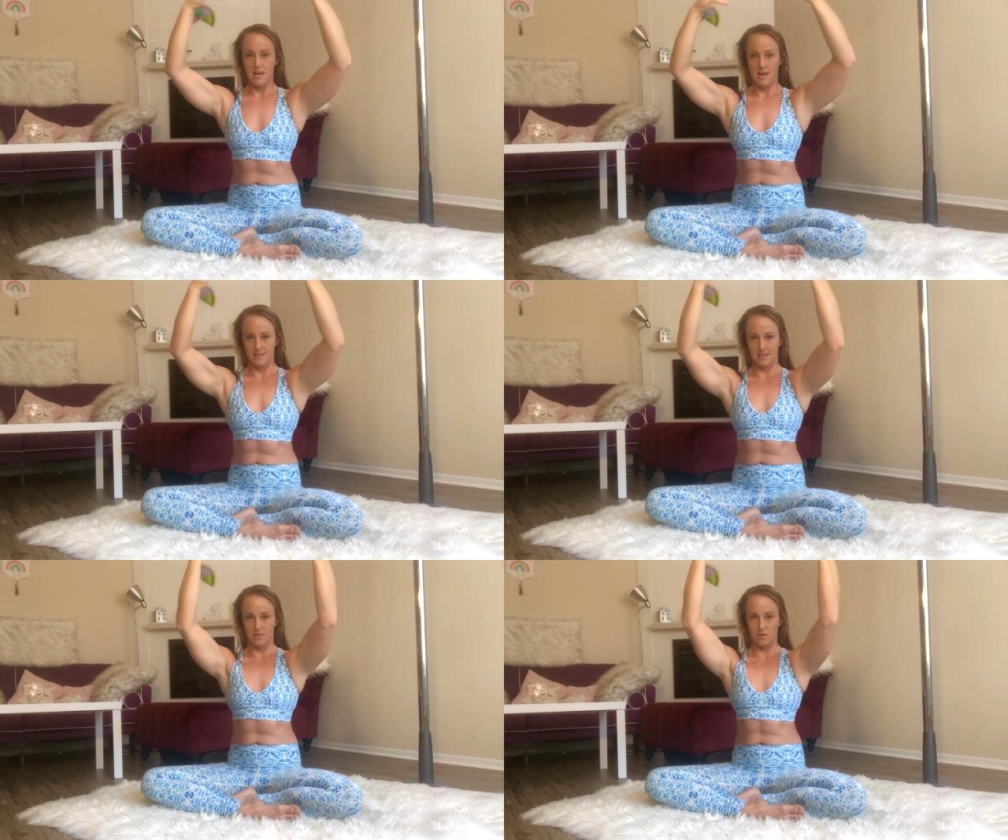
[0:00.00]

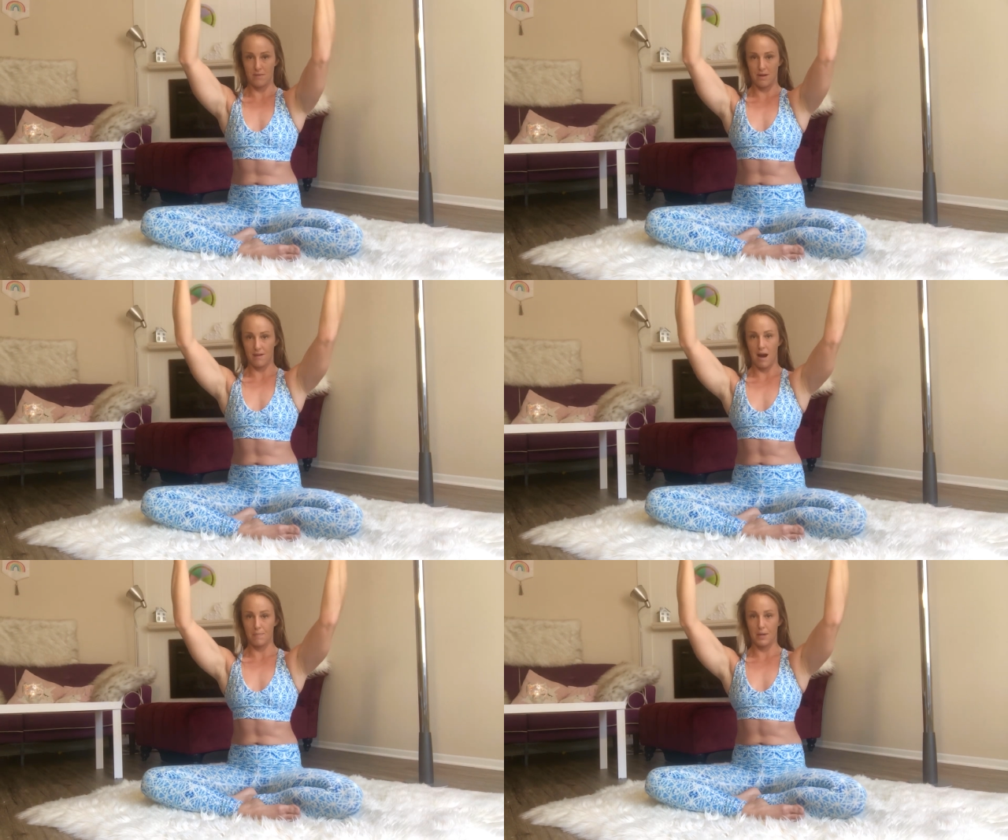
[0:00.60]
as I do my
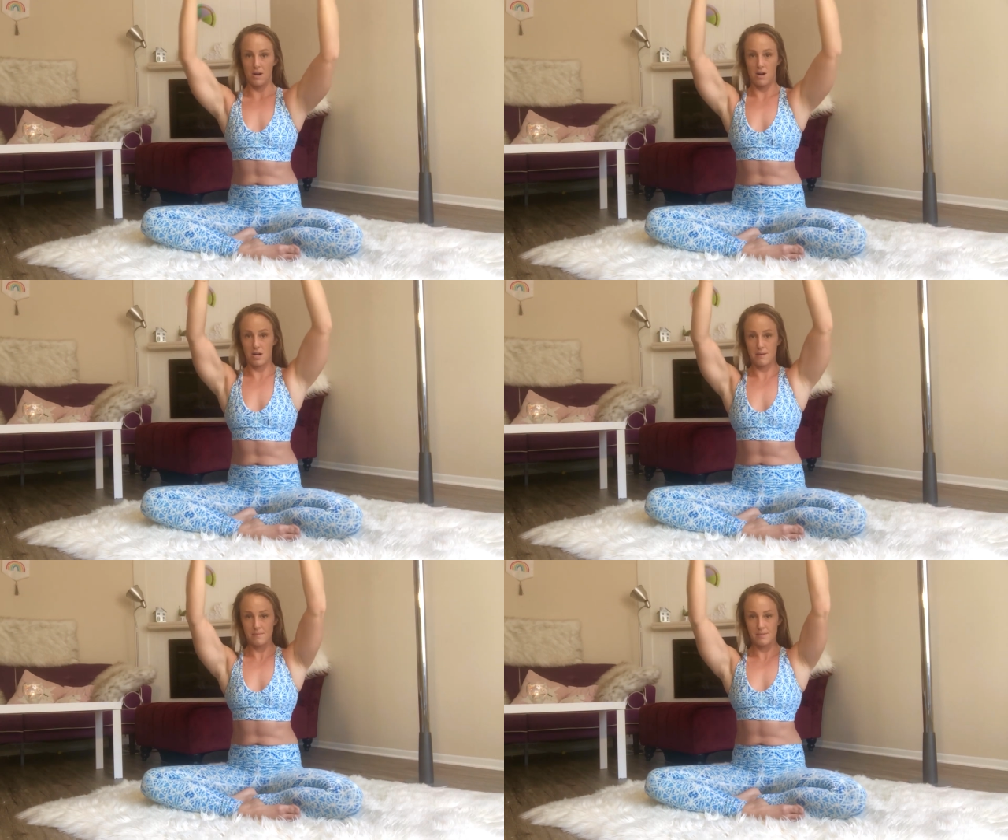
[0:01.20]
wrapper
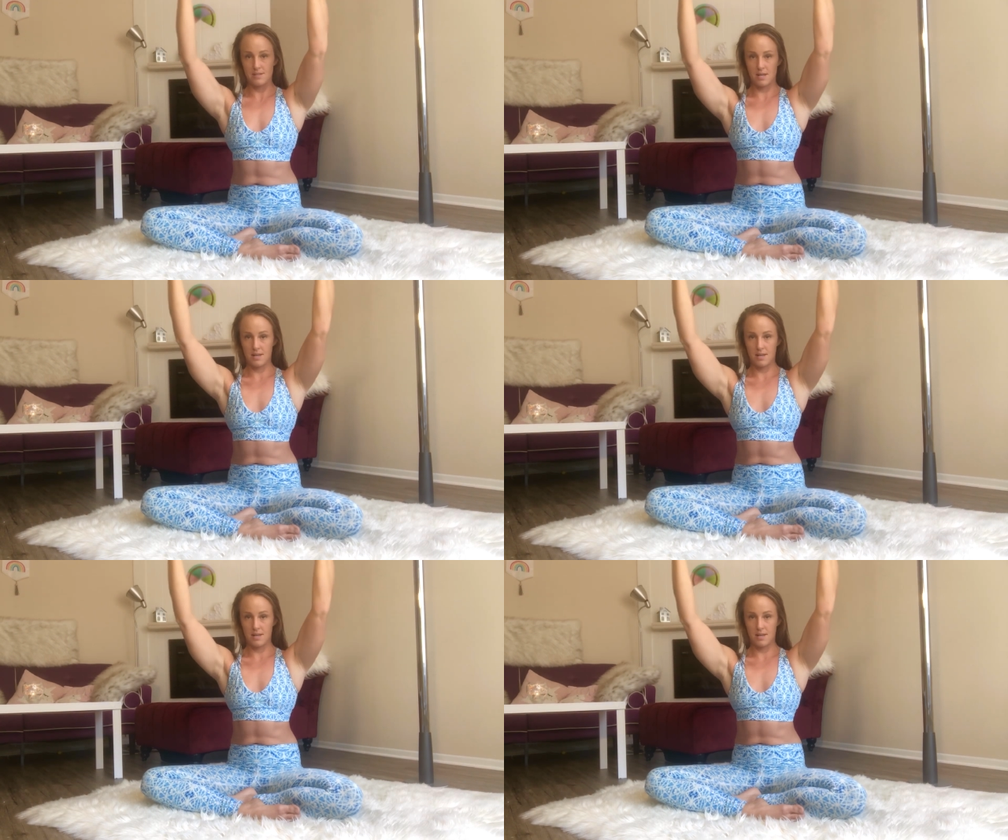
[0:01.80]
arms.